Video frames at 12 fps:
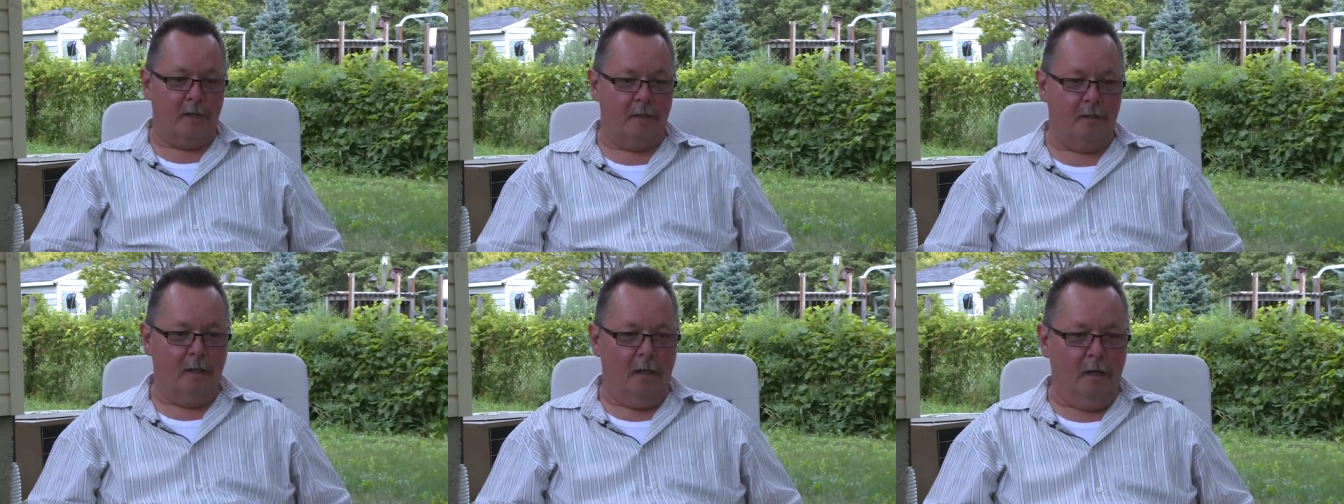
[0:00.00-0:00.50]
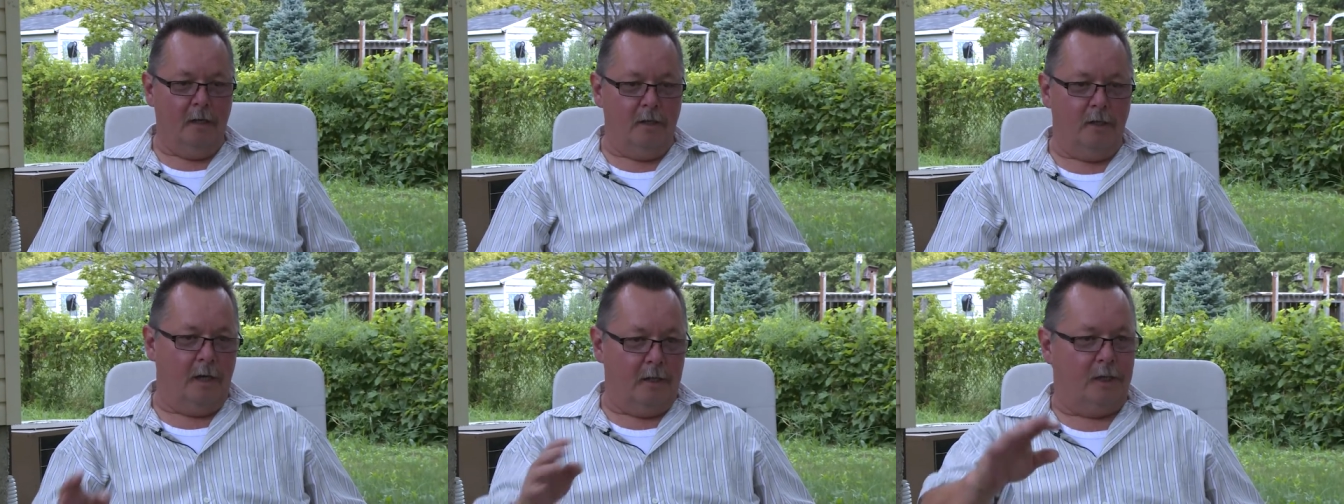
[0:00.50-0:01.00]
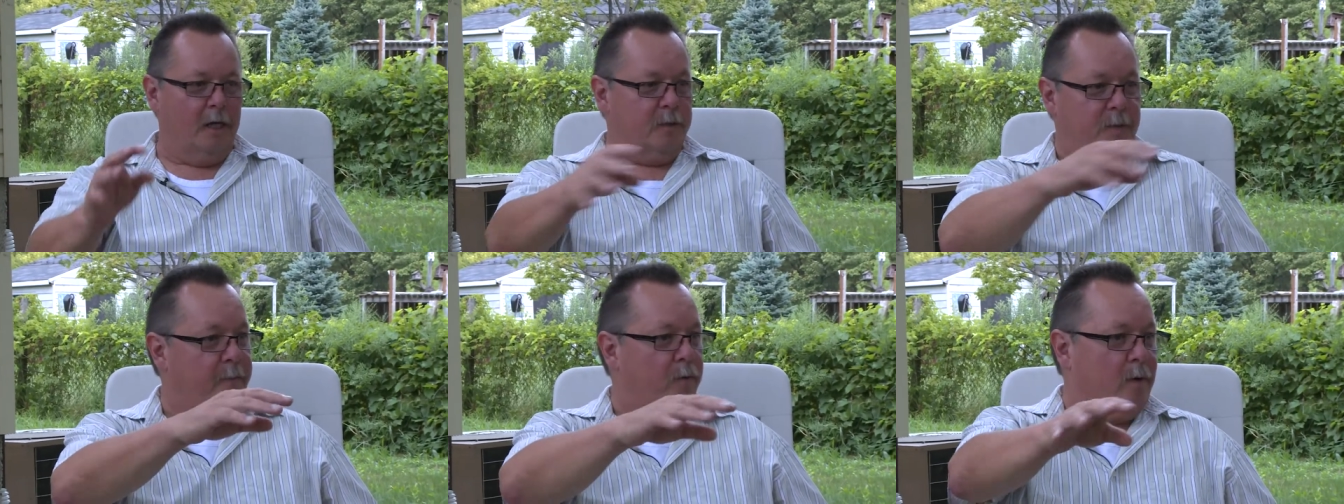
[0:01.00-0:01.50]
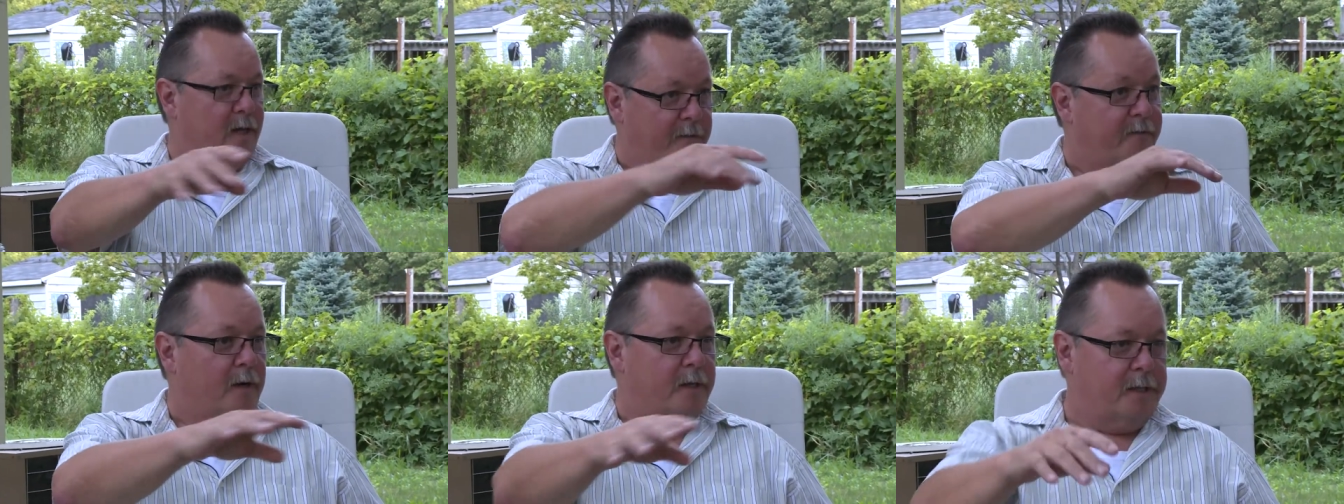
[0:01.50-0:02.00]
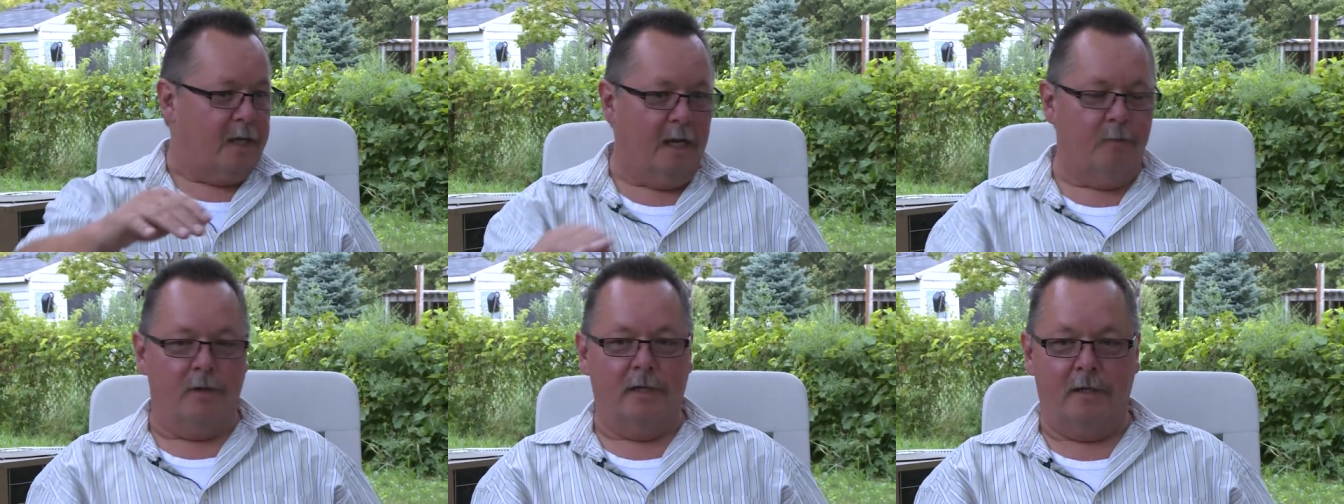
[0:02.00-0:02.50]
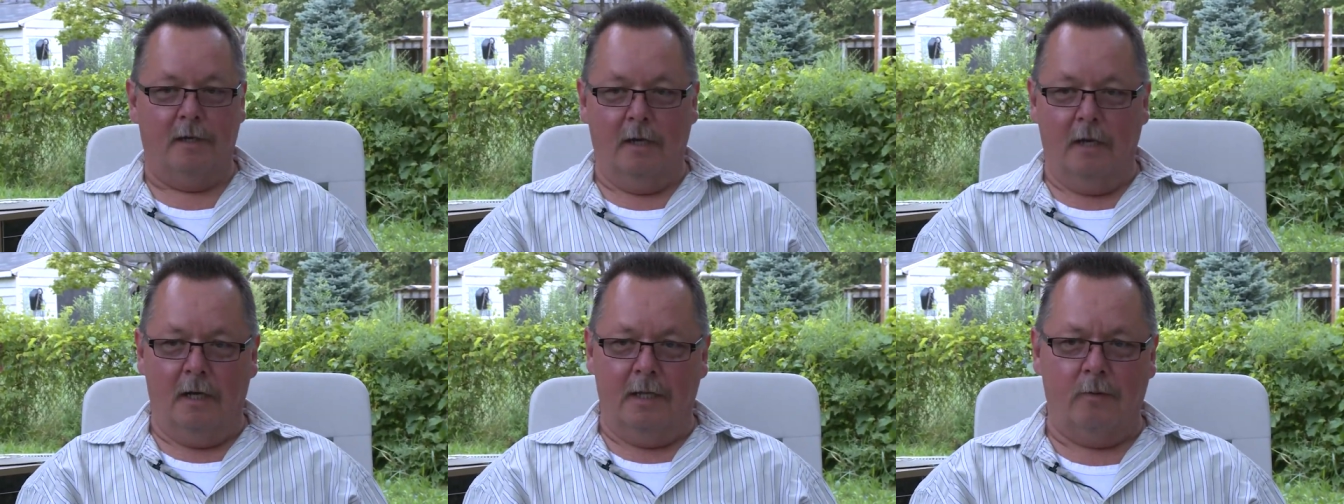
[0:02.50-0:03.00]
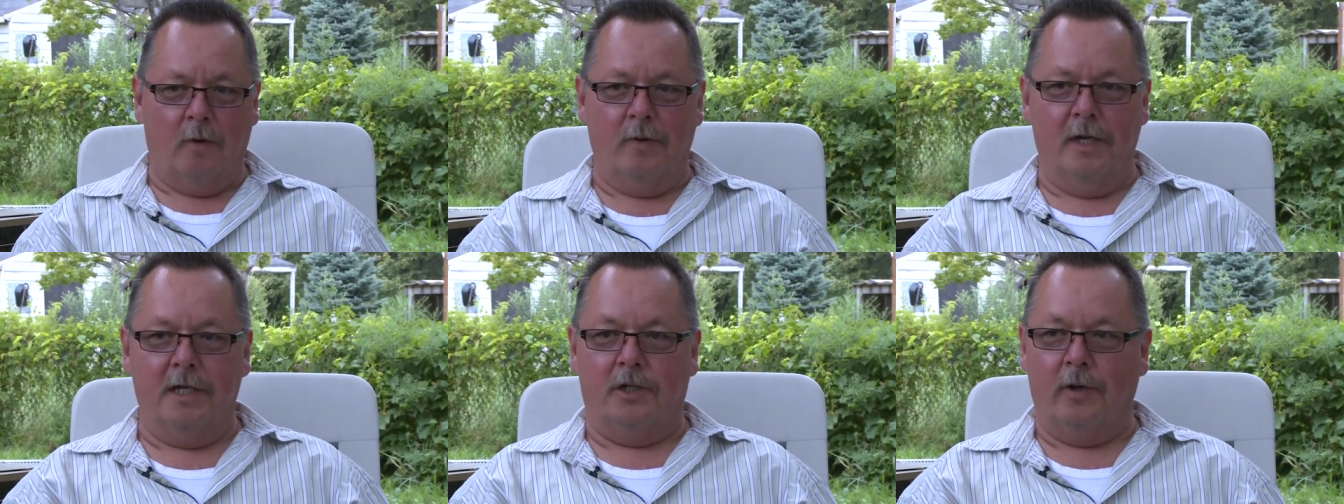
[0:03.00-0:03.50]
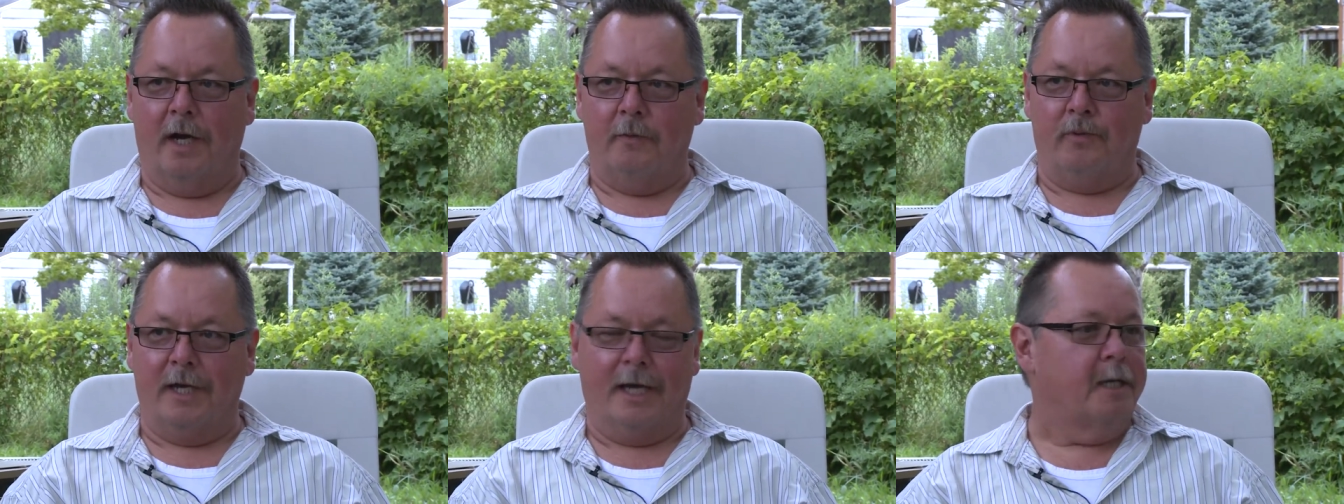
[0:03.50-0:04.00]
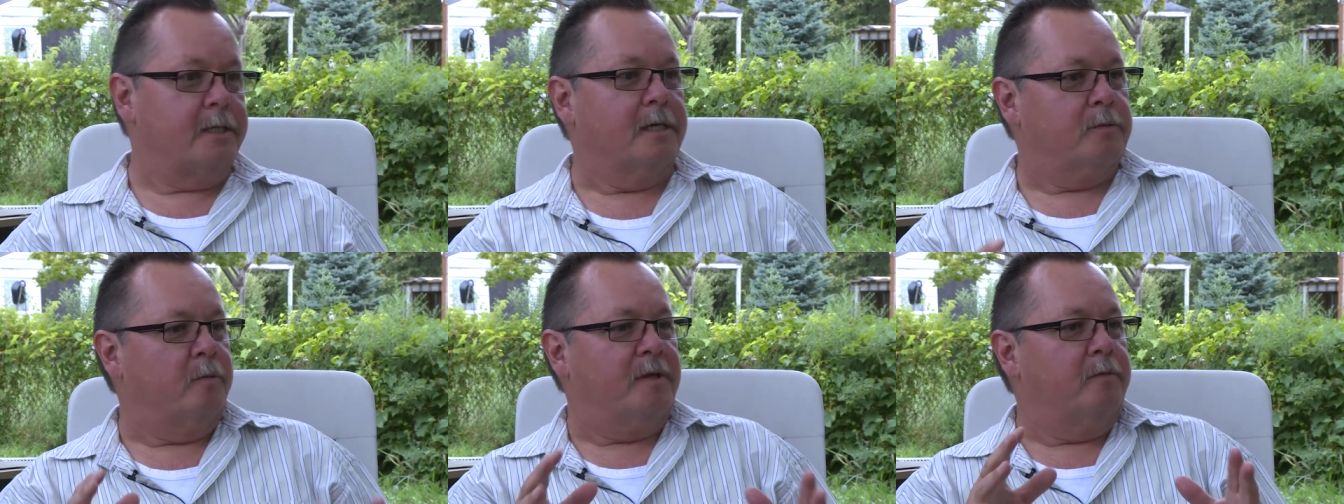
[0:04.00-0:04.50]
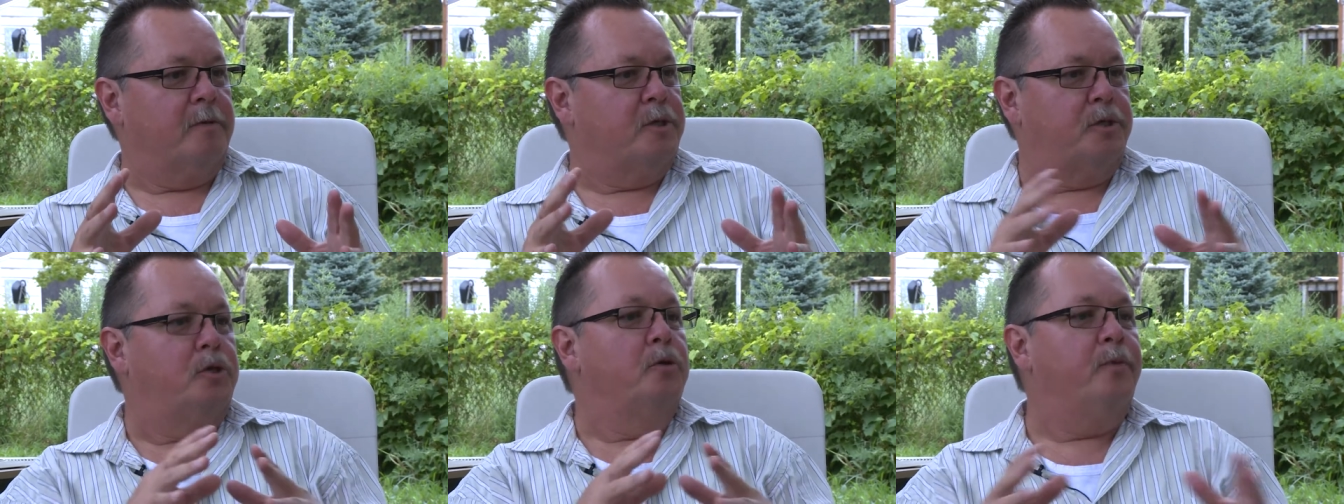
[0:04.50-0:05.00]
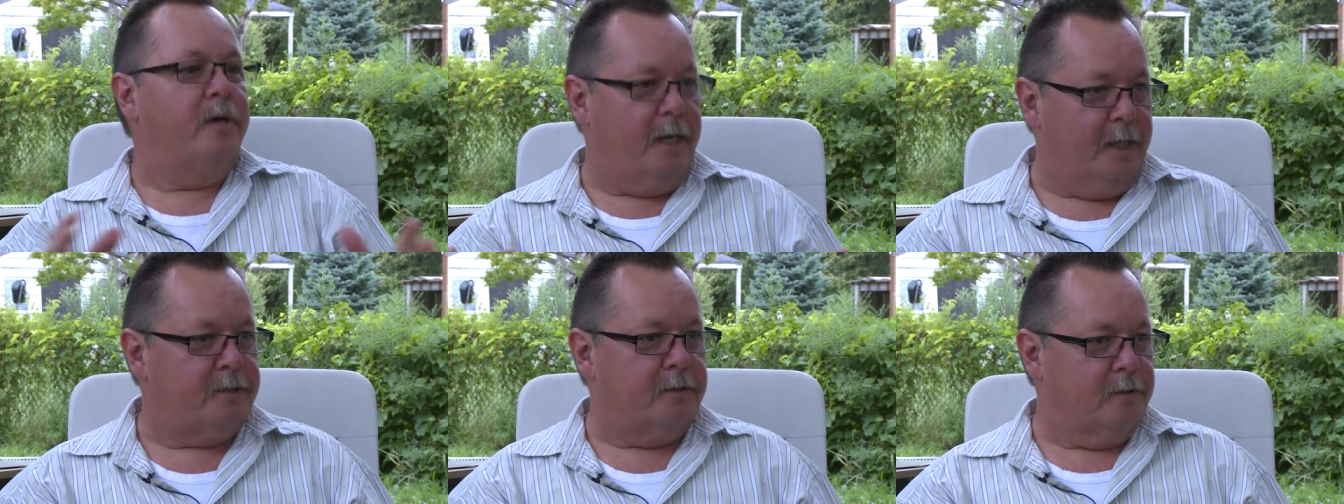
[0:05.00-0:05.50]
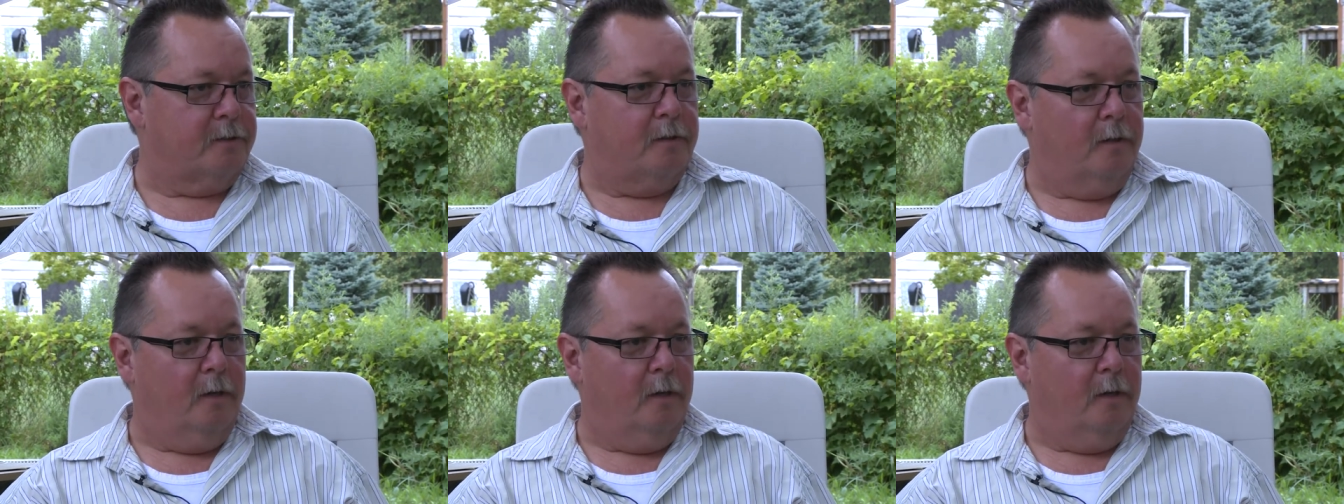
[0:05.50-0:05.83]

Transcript: And uh, Shell's people were at the front of the table. And they were really trying to placate us with stupid answers.